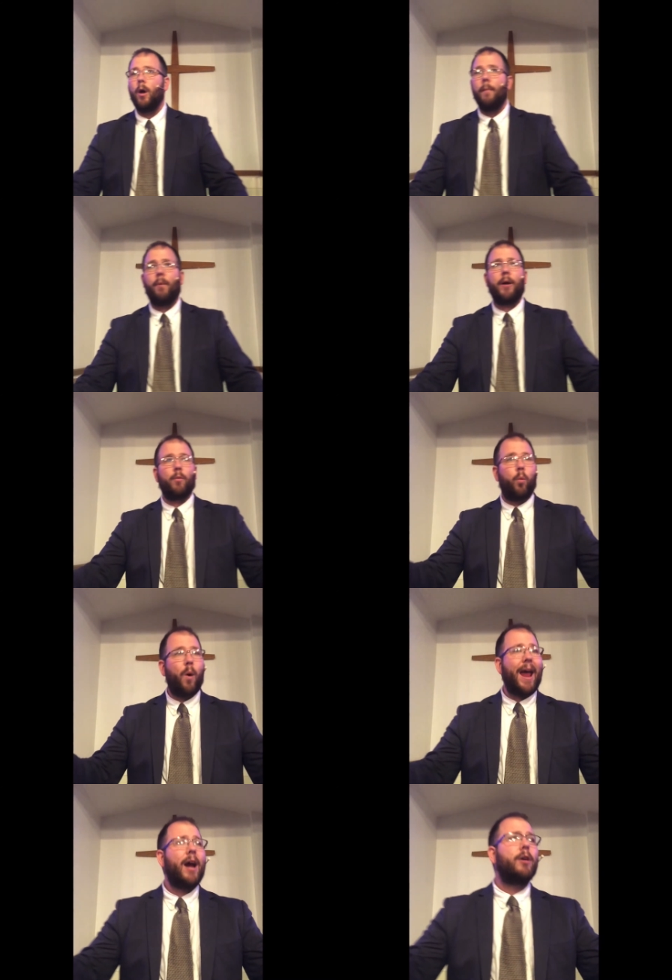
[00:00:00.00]
But
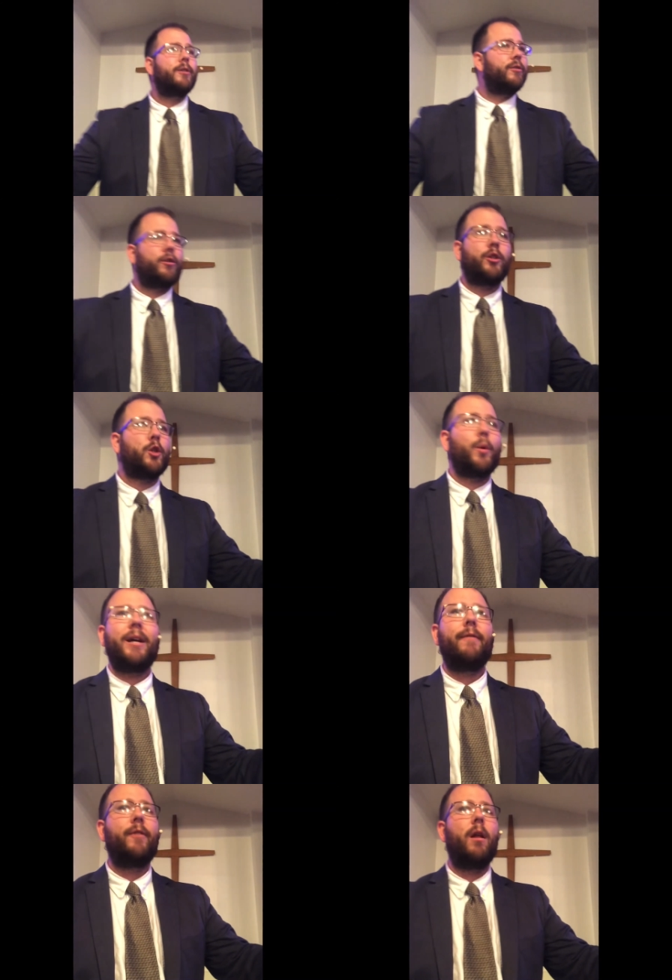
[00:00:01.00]
where does the tree
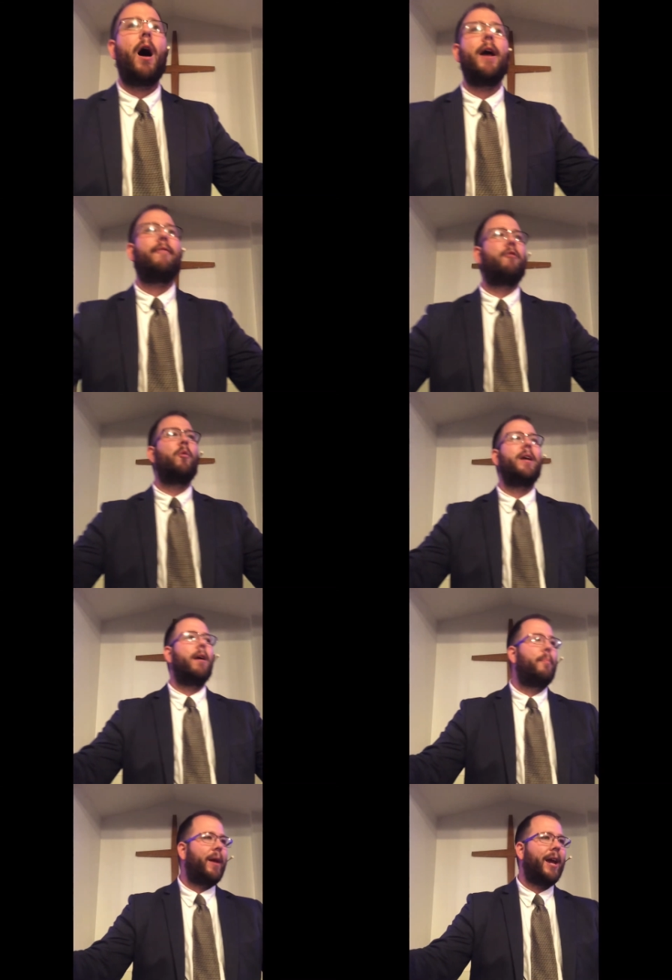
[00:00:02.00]
of life
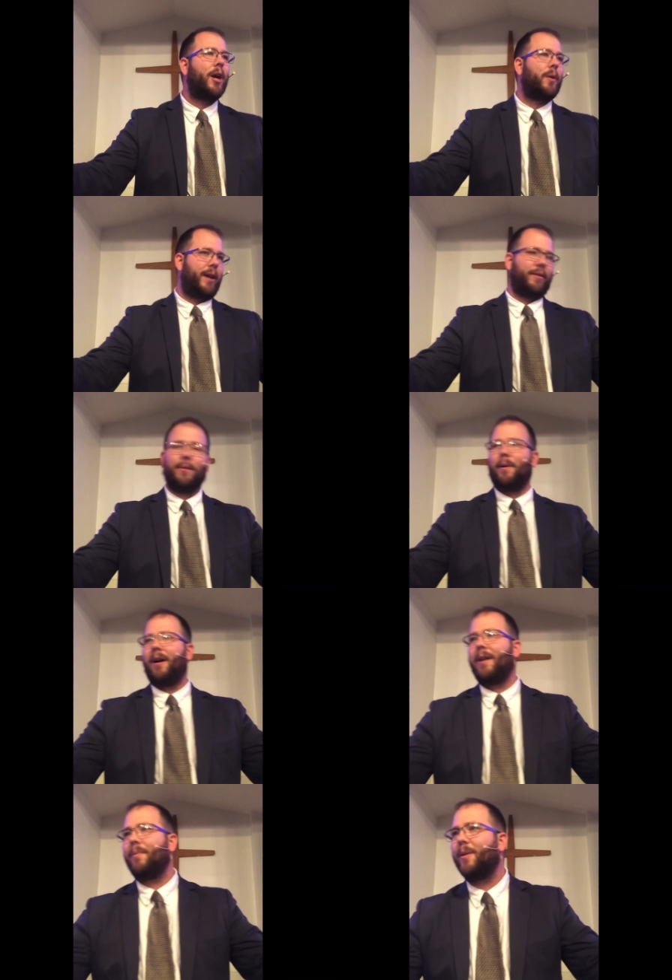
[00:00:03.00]
reappear in the
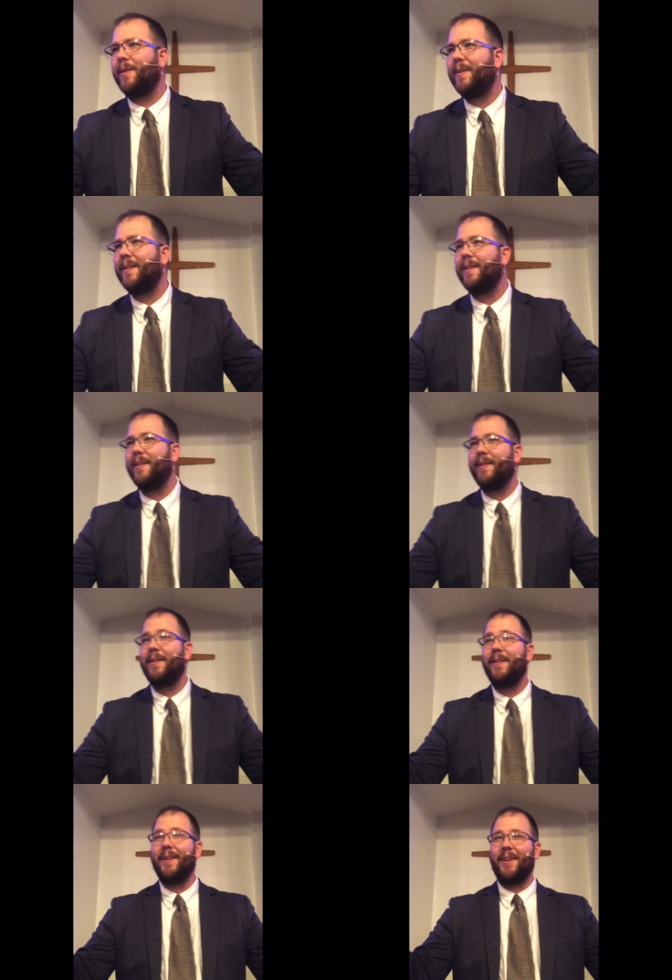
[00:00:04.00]
Bible?
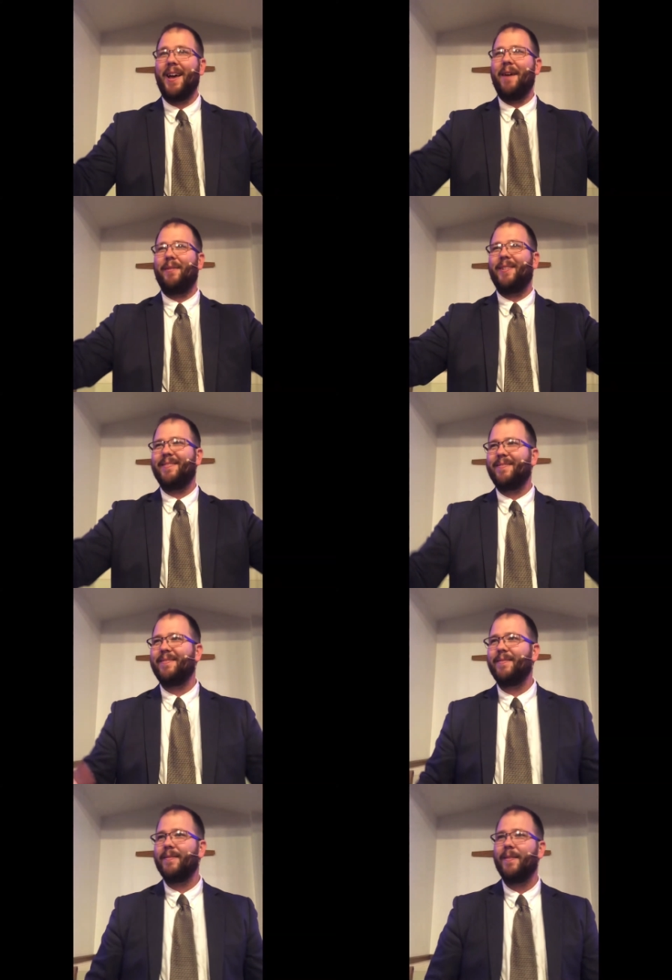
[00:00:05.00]
In heaven.
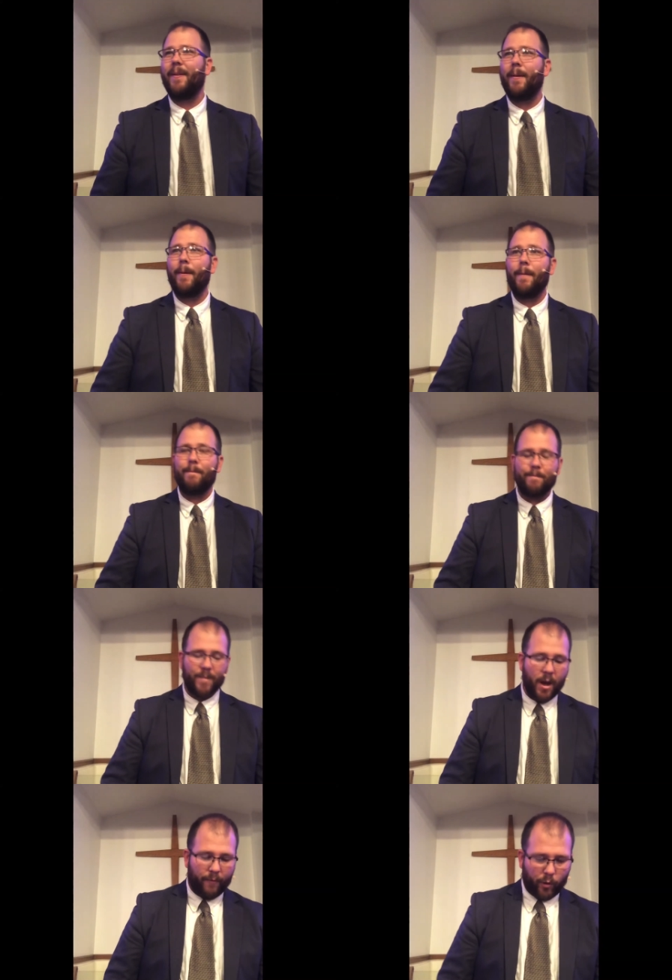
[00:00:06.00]

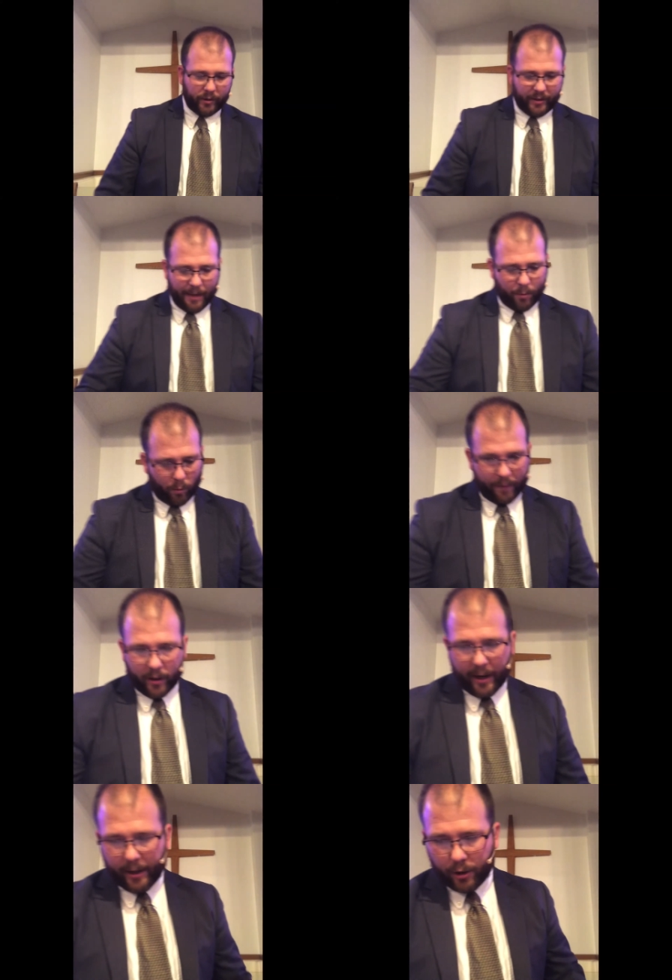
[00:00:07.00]
For example,
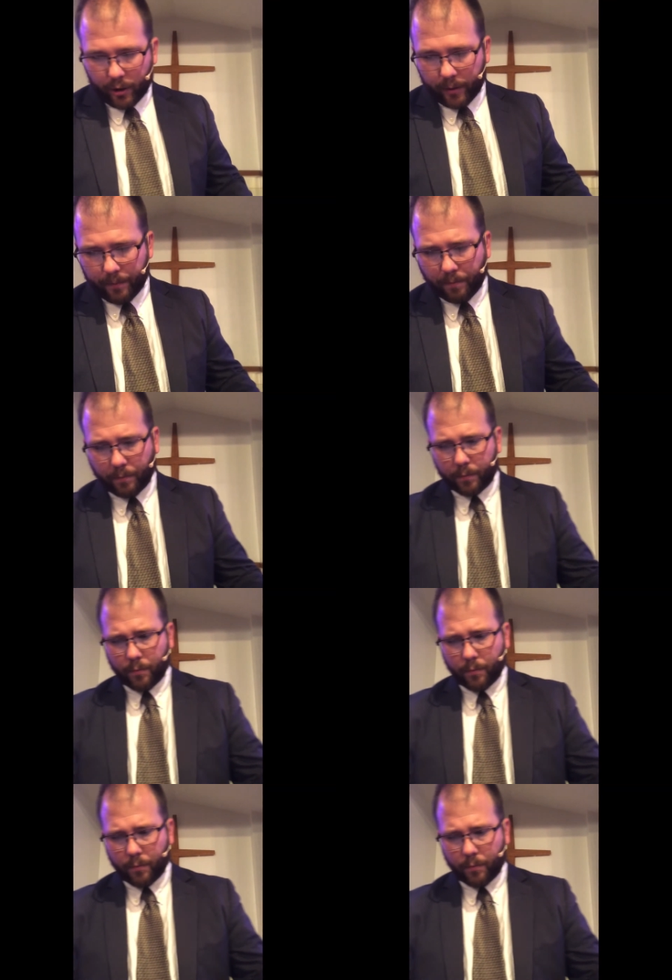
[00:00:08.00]
Revelation